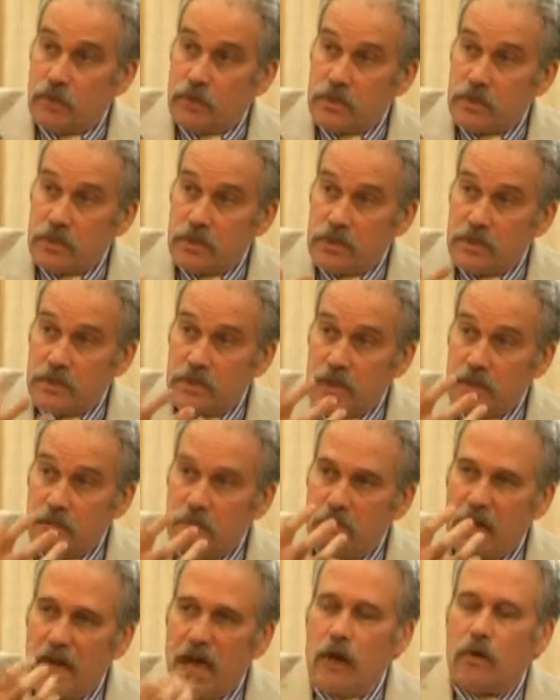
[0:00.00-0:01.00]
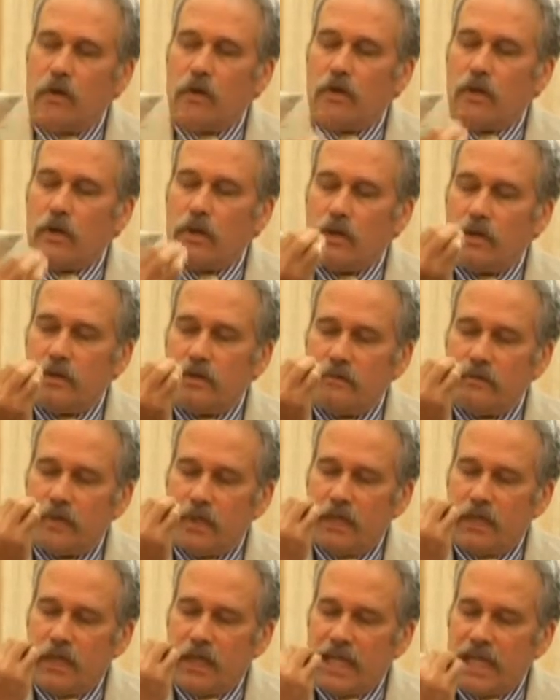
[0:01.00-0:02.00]
which is the power
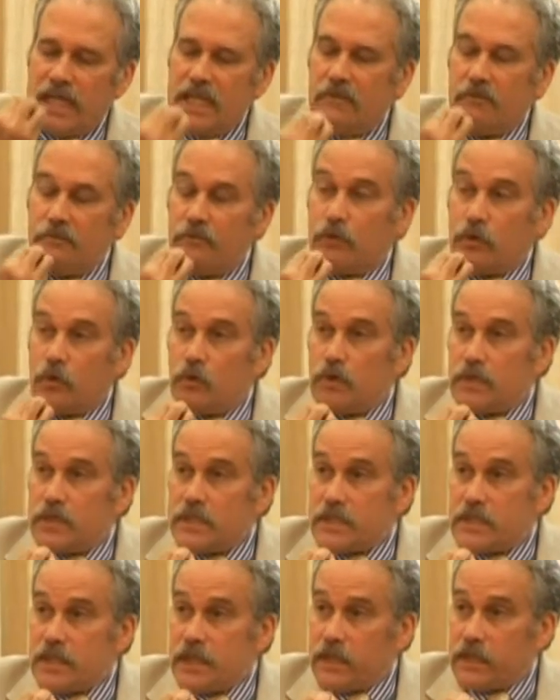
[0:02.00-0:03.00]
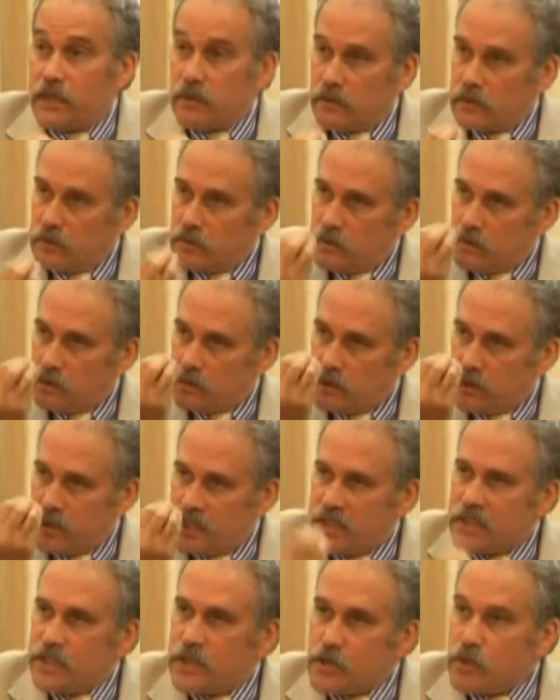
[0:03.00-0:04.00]
of influencing
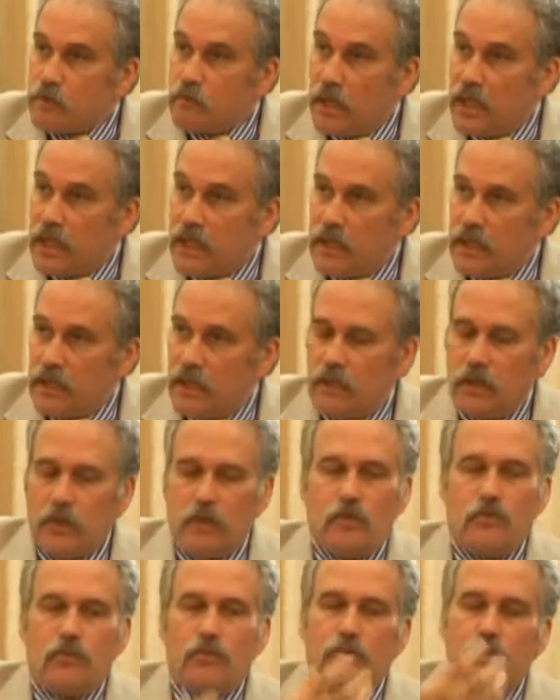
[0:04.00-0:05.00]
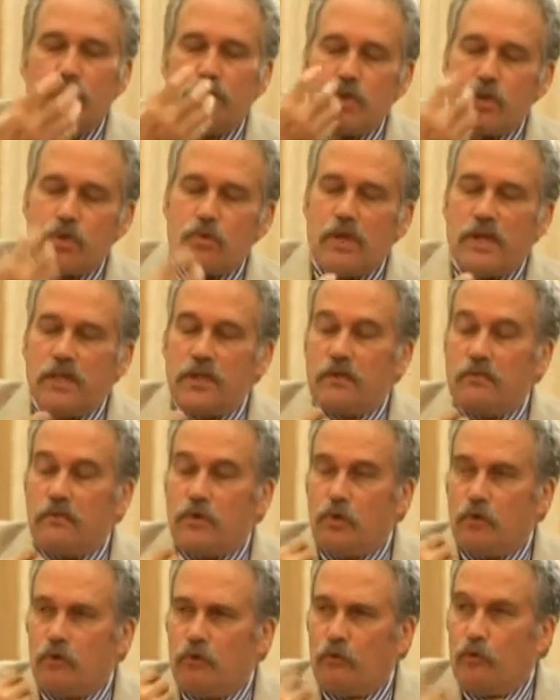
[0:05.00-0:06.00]
decision-making through the strength
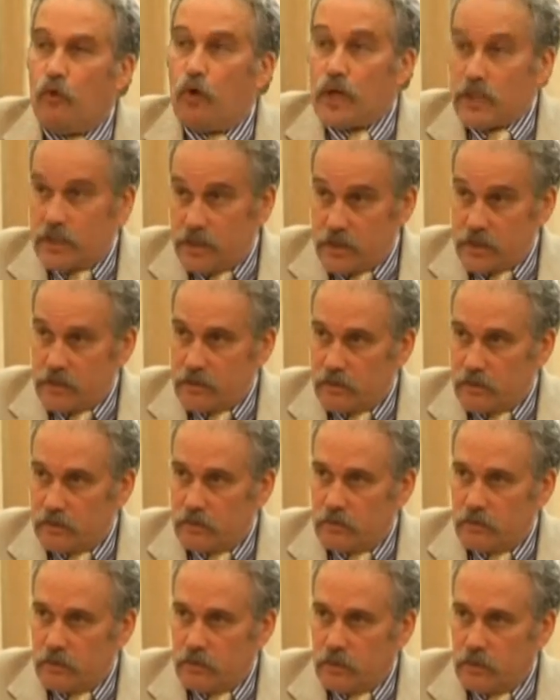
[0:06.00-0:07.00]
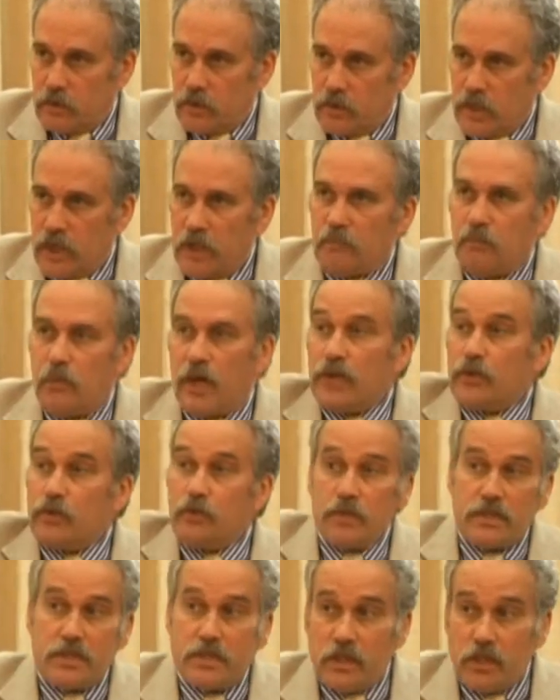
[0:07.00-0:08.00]
of your voice, not by
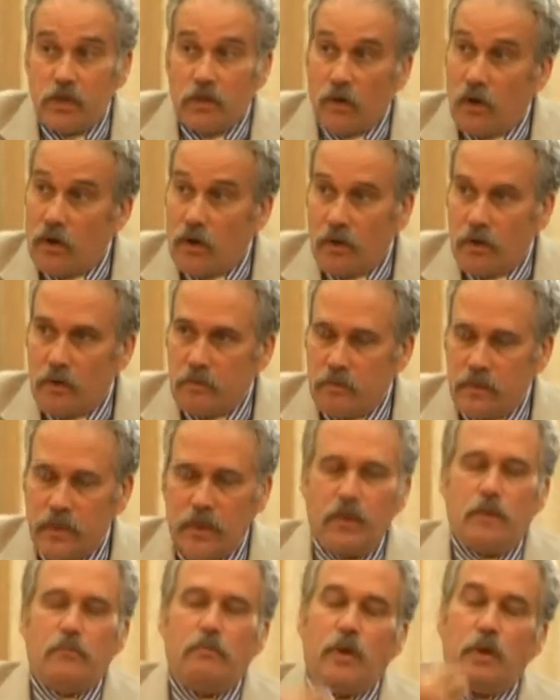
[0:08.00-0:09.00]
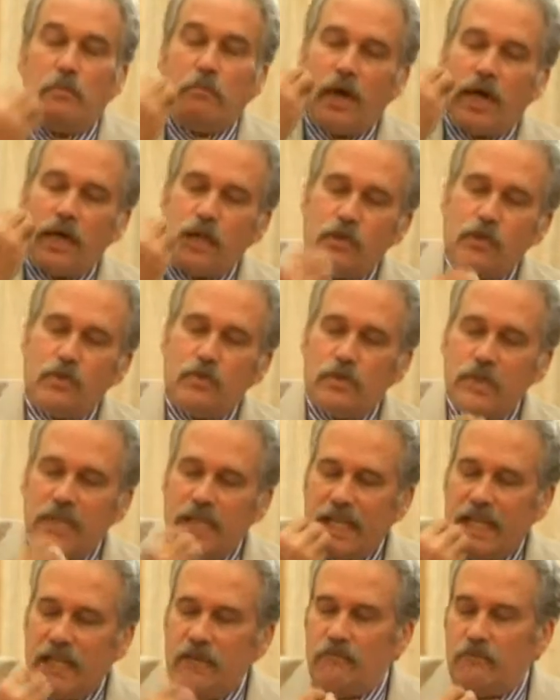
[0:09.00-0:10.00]
twisting your arm, but by
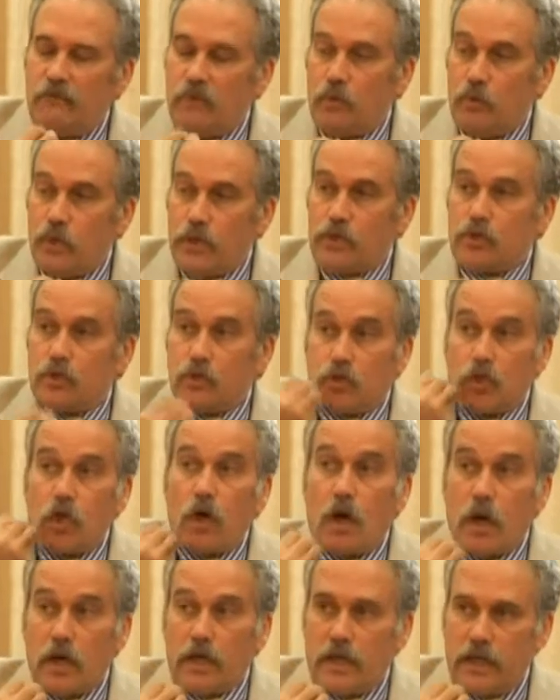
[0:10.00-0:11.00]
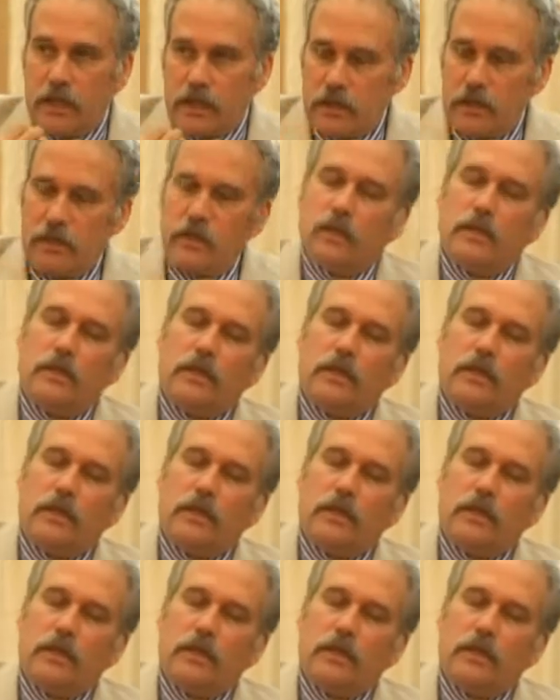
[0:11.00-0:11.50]
using influential talking,